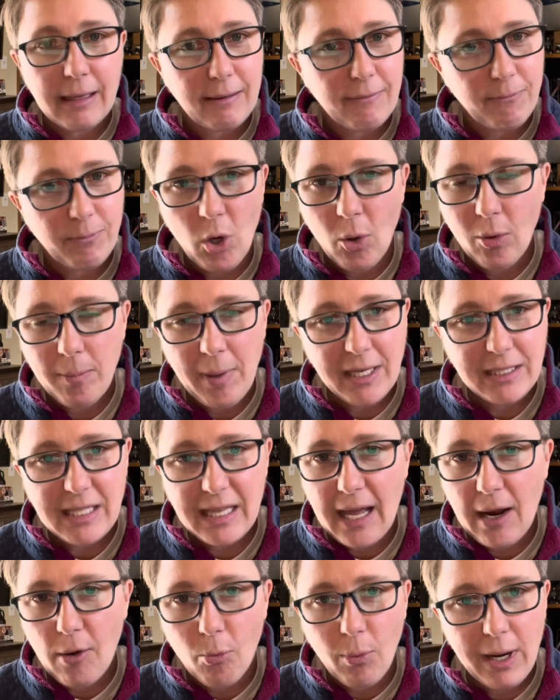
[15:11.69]
going back to
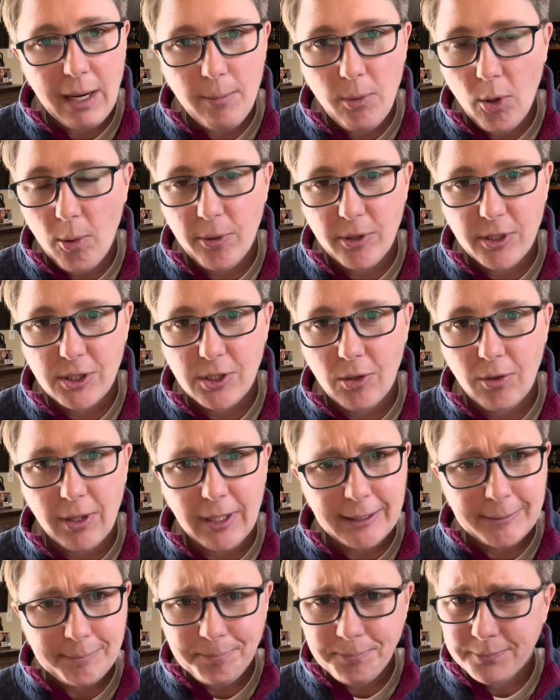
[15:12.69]
that Rambo
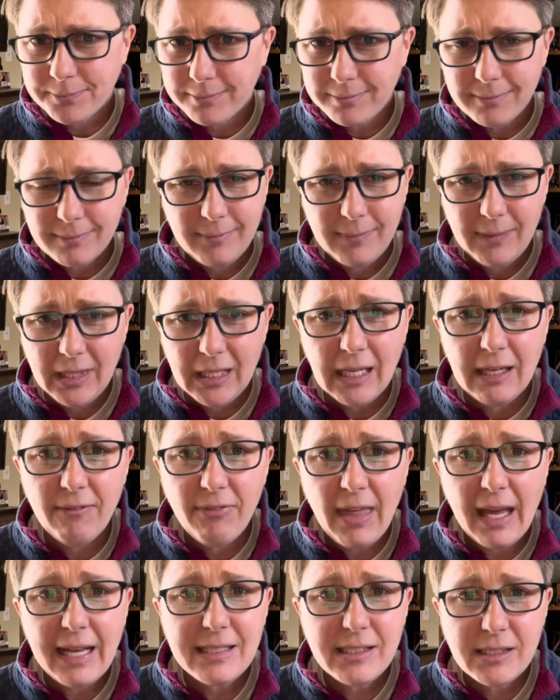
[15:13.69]
persona, if
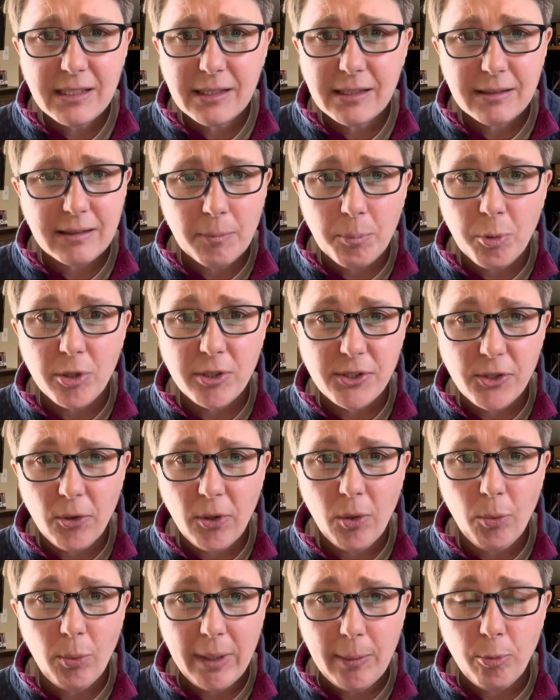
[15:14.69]
that's the
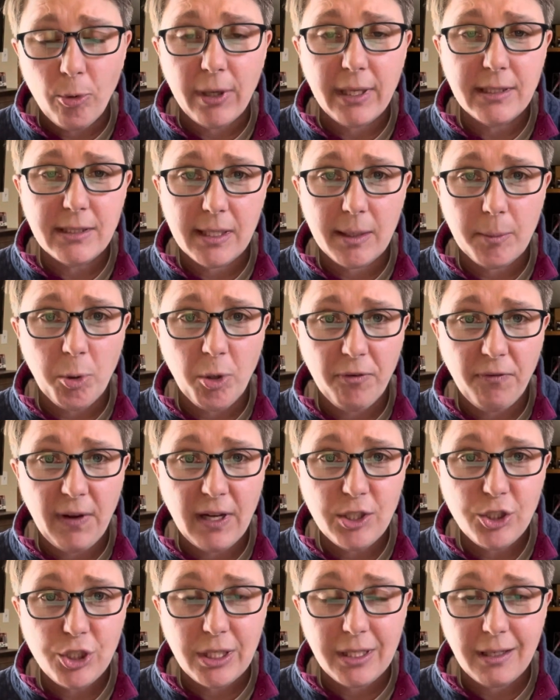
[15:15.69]
persona we bring to the
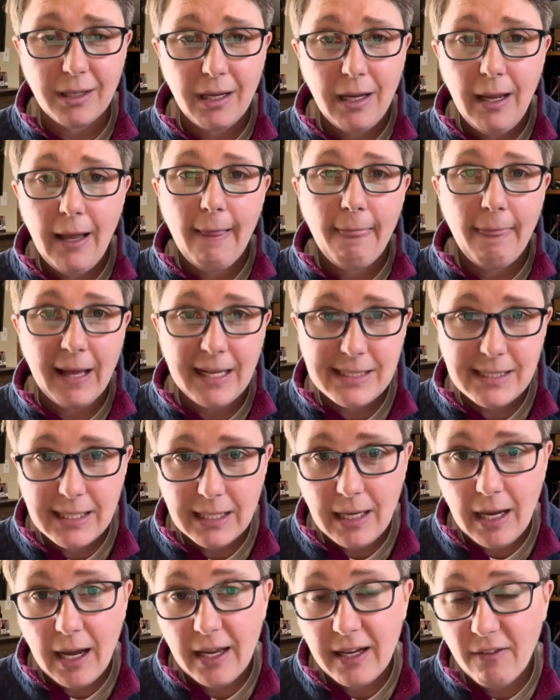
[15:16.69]
profession, that's the
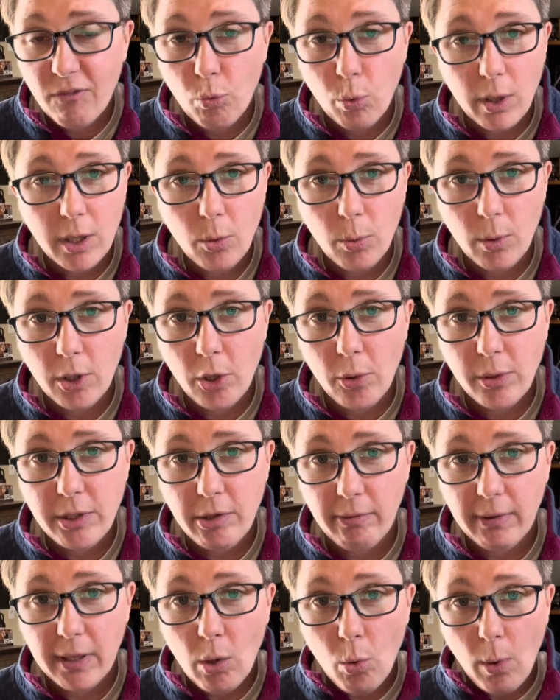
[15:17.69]
kind of work we're going to
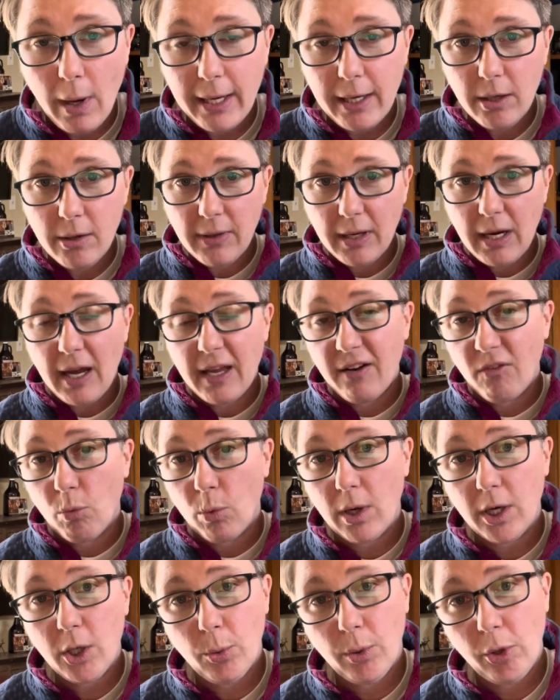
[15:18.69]
require, the kind of
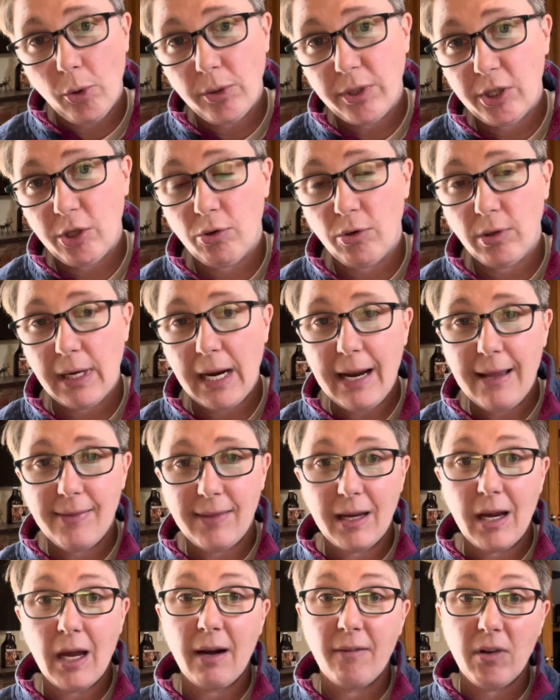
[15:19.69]
work we're going to create, the
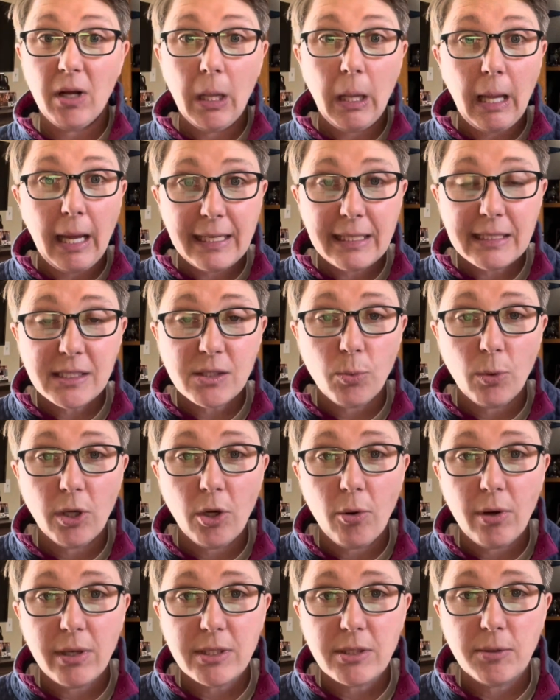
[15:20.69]
kind of clients we're
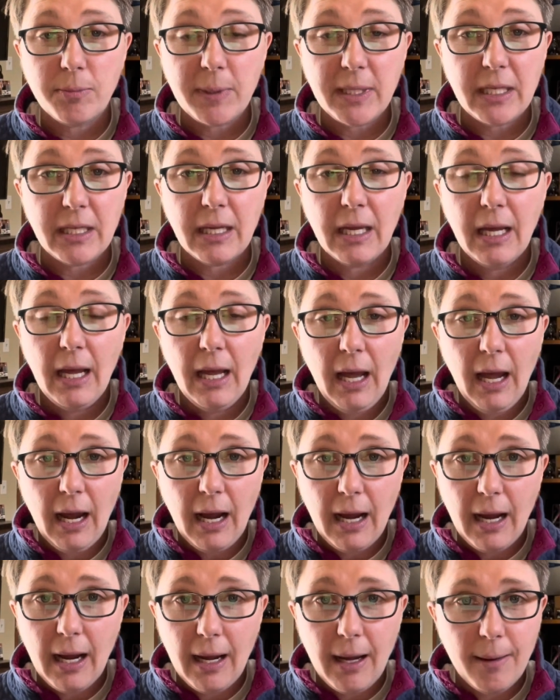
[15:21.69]
going to be,
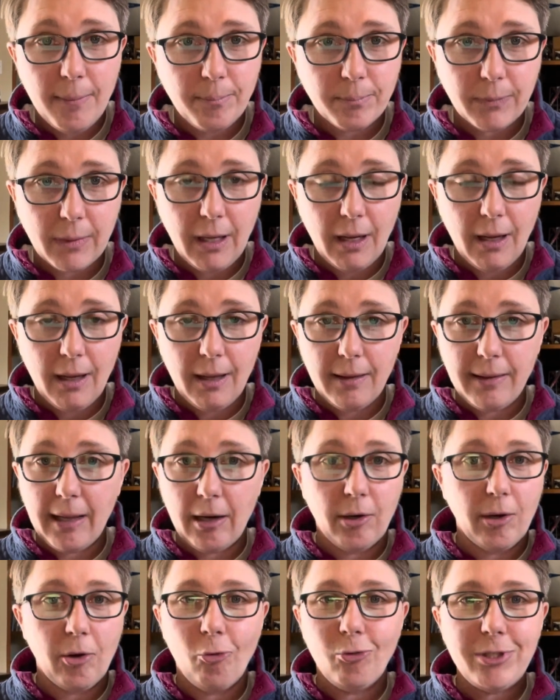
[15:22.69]
that
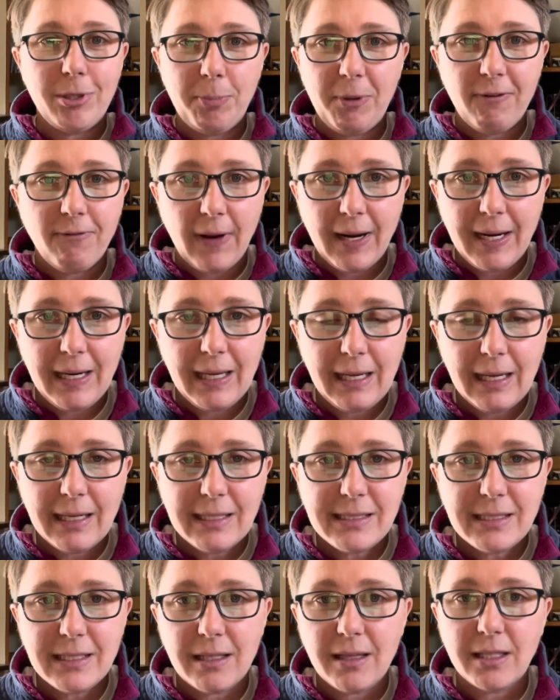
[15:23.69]
are going to be finding
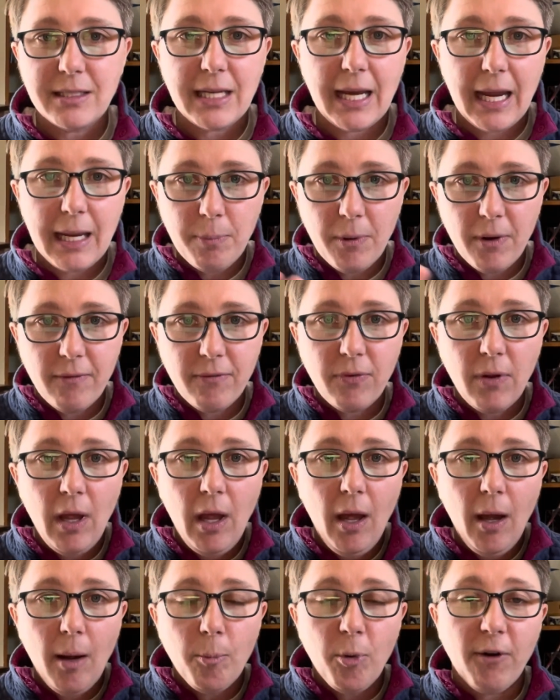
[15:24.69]
us, and the type of
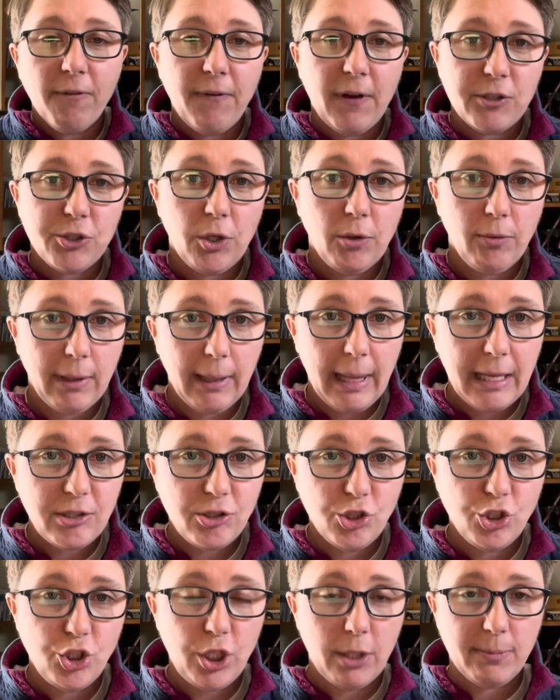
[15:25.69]
professional
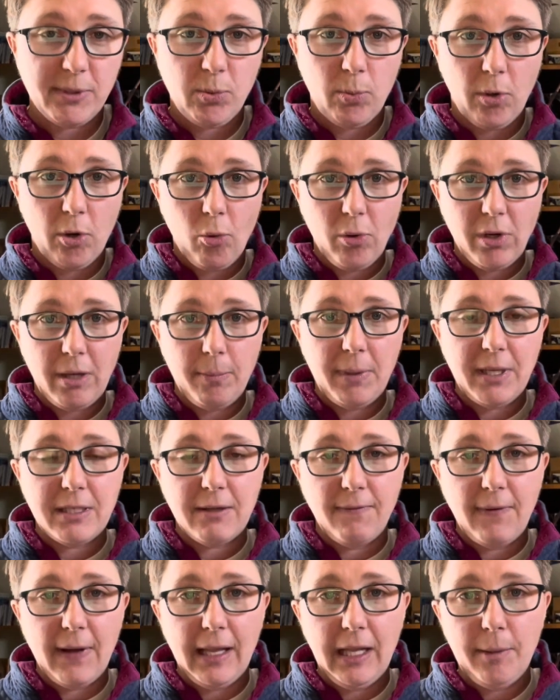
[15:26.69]
relationships we're going to be
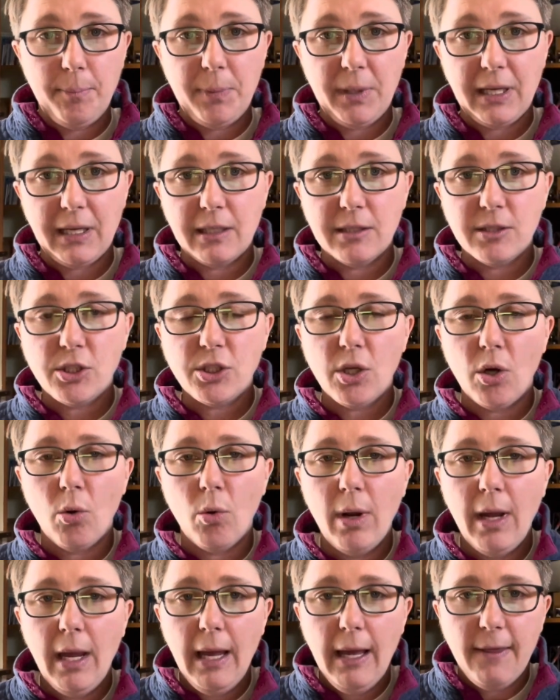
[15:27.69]
developing. And
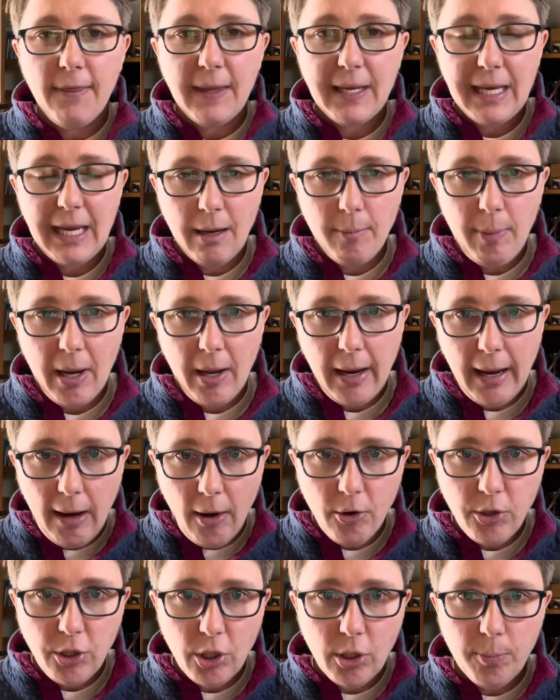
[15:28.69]
so thinking about how
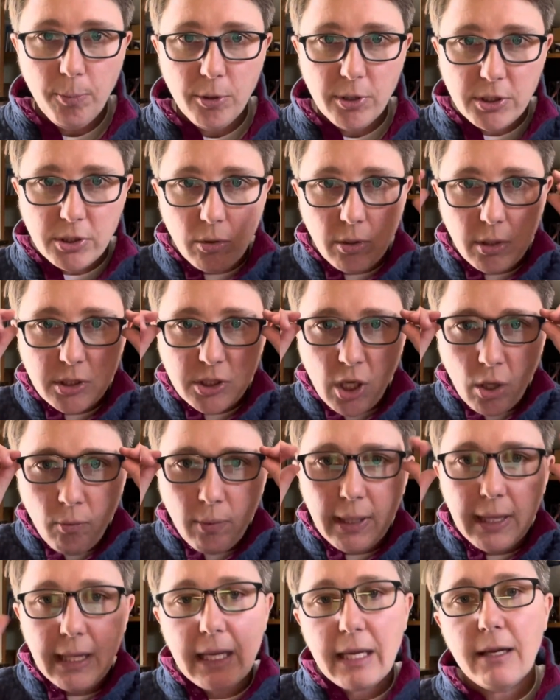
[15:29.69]
your personas are
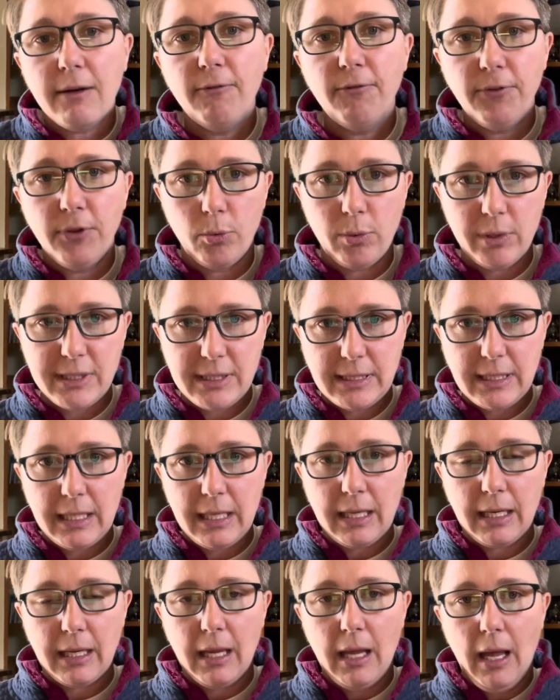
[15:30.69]
really
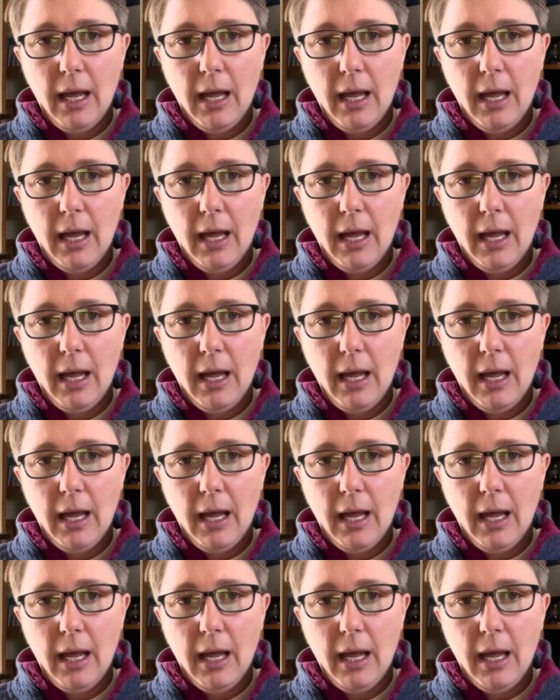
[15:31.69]
influencing